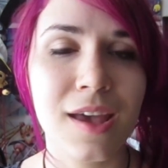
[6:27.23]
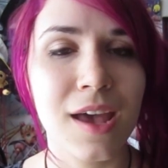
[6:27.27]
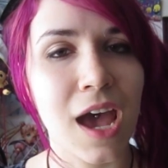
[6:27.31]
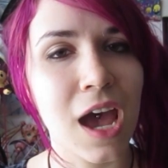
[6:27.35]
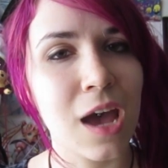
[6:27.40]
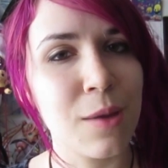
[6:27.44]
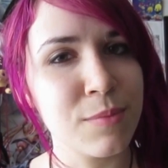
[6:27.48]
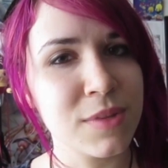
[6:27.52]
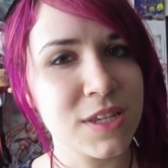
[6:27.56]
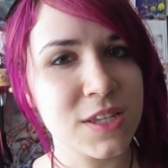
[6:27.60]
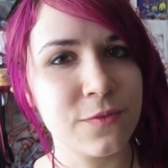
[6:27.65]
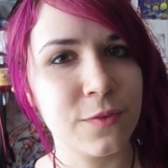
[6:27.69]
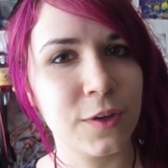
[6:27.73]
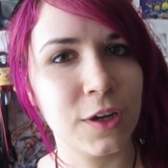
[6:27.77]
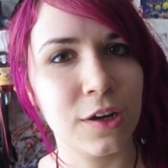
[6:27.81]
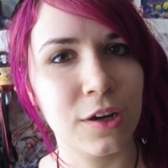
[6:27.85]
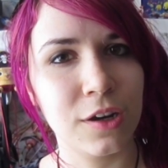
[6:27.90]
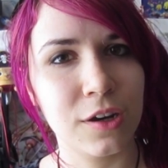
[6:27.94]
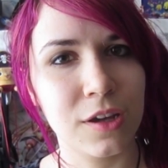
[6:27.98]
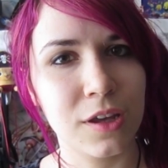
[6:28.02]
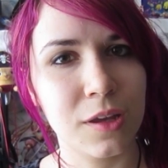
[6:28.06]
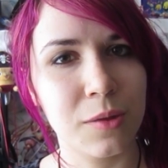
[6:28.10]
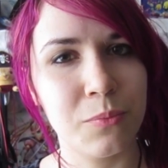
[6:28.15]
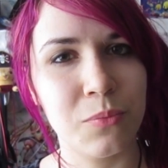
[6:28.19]

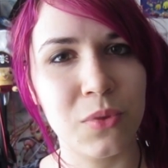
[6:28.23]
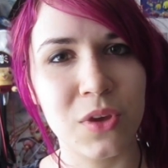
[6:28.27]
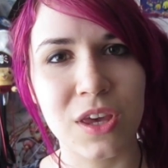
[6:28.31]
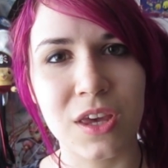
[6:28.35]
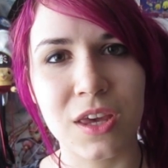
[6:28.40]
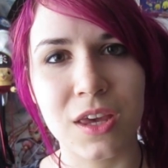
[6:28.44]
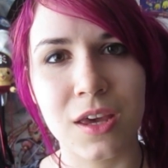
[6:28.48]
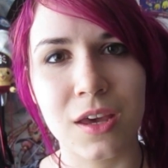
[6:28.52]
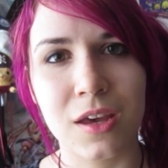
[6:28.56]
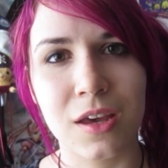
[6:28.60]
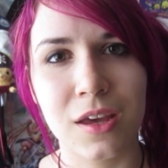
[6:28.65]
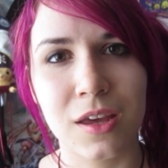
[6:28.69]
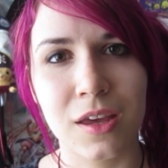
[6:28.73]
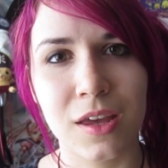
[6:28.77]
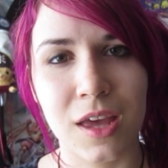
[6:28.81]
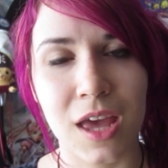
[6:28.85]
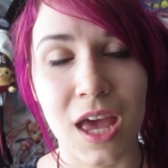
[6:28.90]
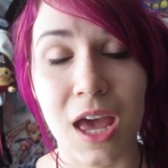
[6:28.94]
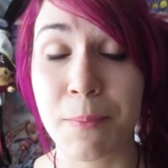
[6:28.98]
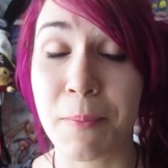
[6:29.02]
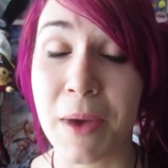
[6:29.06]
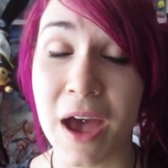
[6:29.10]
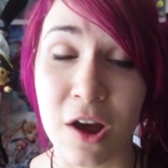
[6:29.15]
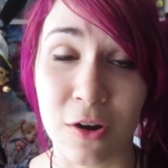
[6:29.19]
Atmosphere can be
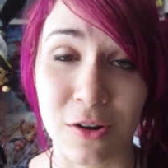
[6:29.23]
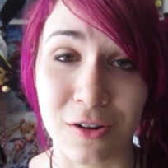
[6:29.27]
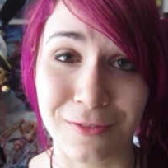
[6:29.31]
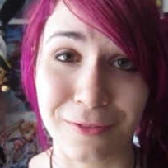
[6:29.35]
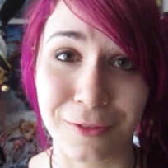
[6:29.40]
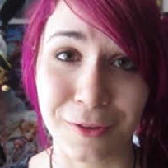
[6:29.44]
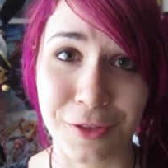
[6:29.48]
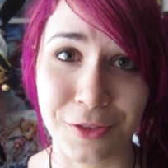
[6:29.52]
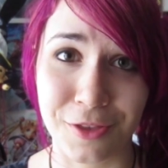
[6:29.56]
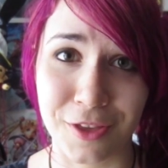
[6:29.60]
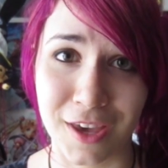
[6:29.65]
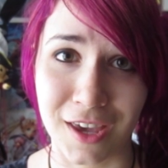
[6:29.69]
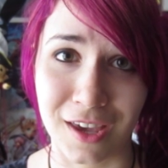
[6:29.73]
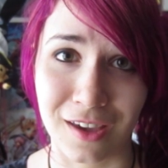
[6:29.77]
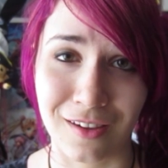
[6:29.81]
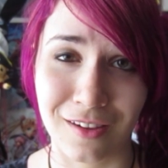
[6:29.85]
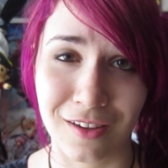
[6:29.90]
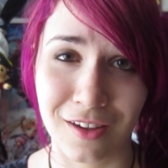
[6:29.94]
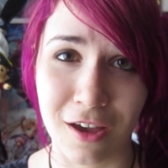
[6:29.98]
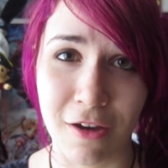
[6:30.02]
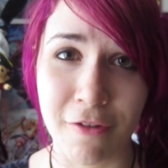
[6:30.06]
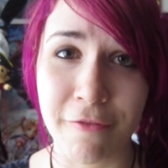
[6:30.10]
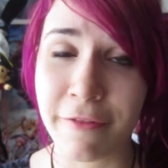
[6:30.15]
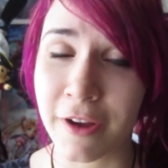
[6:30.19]
a powerful thing,
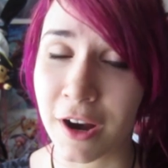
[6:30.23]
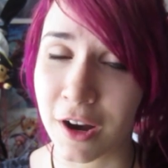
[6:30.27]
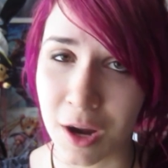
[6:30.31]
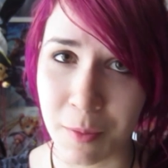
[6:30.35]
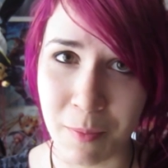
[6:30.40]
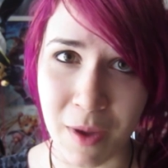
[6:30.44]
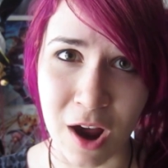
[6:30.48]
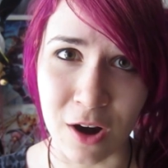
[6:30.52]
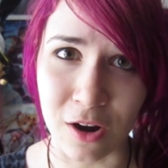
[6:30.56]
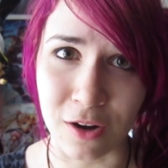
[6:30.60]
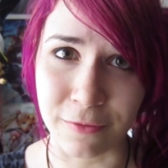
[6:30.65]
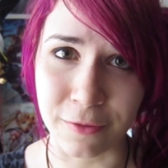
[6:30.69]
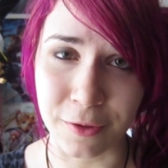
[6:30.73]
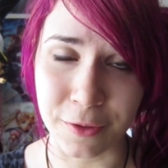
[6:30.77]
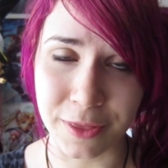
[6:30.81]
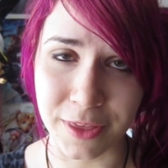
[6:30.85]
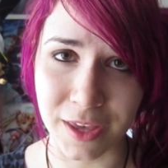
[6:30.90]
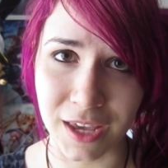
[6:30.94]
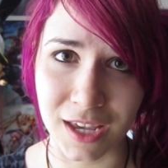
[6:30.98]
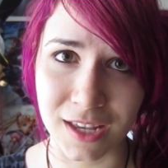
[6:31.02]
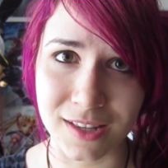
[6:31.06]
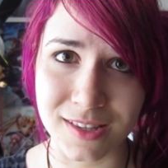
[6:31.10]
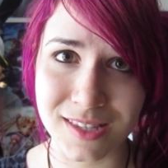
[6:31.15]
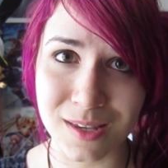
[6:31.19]
a very powerful
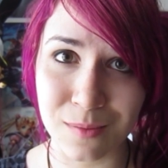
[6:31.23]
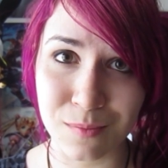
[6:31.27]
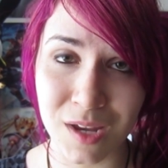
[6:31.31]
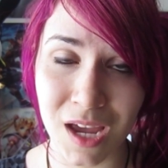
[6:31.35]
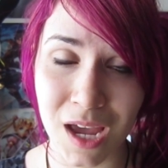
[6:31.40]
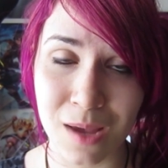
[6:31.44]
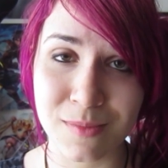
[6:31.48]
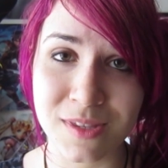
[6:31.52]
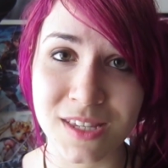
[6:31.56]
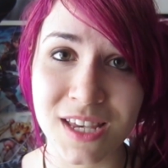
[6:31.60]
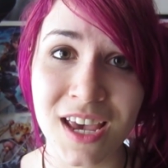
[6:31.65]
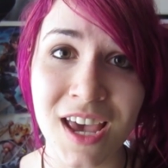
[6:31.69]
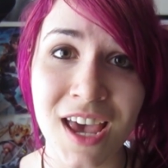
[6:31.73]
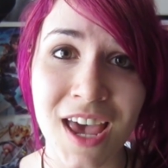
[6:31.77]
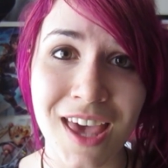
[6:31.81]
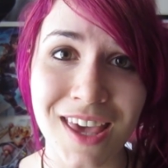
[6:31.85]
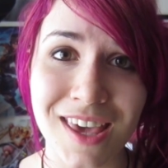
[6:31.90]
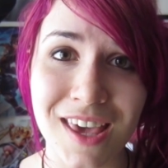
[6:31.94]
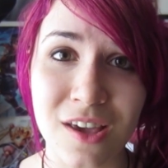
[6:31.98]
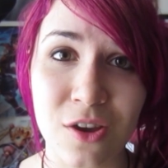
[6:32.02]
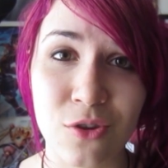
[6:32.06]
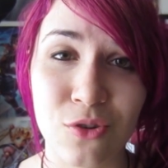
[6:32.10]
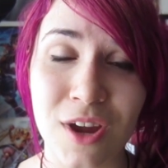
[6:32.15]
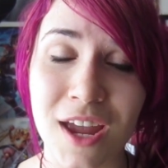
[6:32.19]
thing, and sometimes it
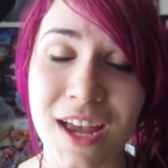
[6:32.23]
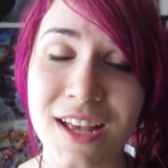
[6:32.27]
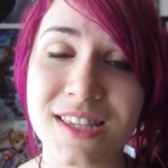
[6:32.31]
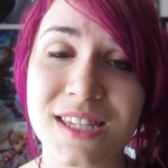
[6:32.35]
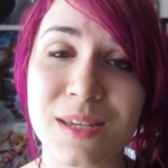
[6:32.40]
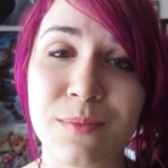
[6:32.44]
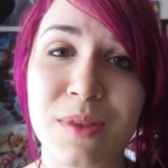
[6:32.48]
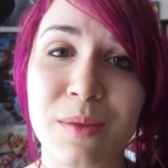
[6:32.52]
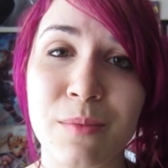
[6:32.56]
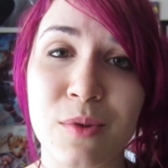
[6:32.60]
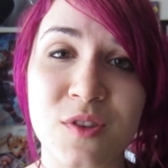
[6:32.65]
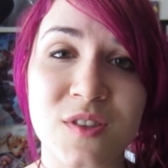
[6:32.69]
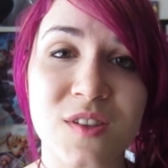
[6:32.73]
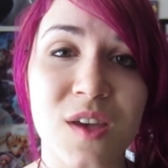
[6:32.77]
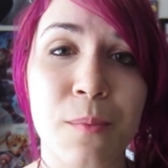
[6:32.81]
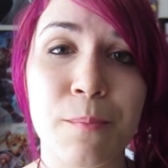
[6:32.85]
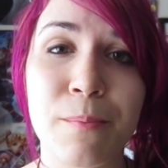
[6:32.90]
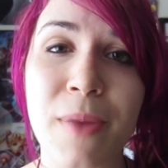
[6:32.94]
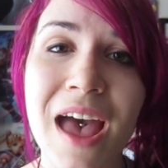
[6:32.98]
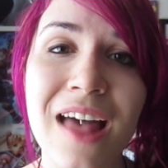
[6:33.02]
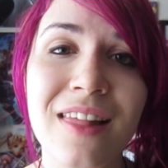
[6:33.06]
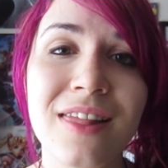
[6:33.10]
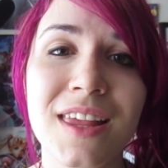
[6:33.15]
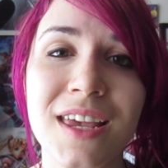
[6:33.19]
can create some of the most
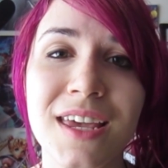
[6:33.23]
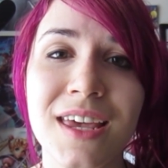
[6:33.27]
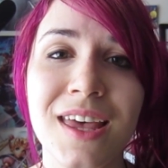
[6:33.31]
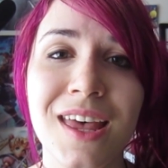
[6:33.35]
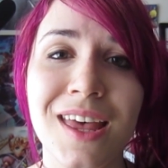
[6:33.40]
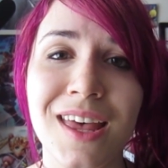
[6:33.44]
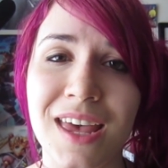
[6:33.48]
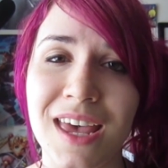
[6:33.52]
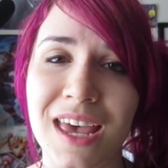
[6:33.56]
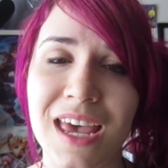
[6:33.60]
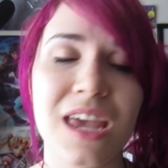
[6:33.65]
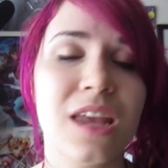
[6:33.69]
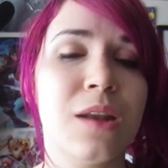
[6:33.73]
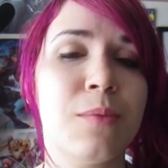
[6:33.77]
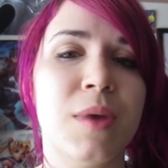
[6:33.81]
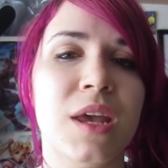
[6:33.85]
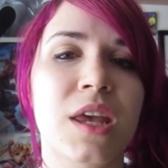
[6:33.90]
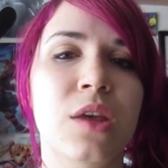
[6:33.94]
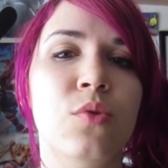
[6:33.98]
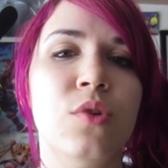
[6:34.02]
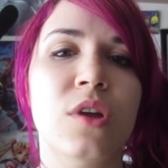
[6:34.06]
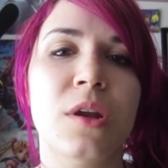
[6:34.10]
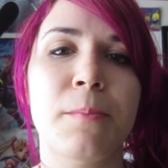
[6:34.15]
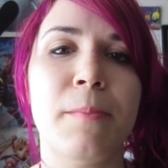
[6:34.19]
compelling anime
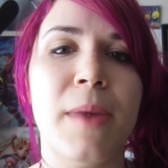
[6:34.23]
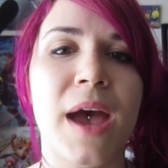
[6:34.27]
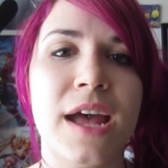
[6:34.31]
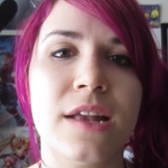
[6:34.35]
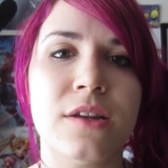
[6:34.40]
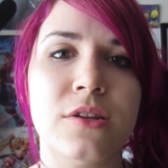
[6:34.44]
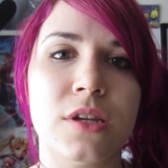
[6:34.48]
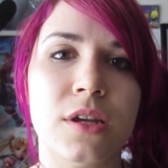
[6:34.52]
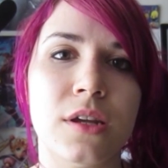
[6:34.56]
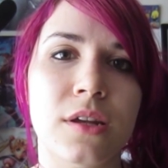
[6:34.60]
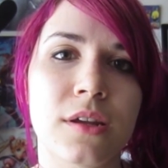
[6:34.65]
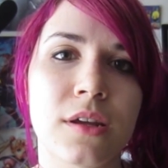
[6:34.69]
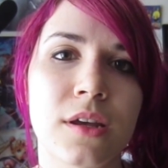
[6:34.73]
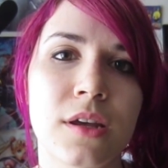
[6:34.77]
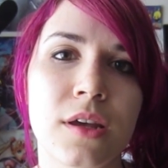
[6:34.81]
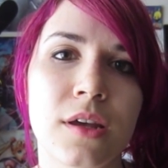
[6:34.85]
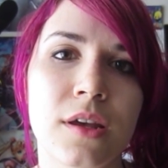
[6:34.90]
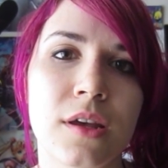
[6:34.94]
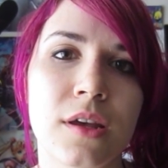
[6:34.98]
you could imagine.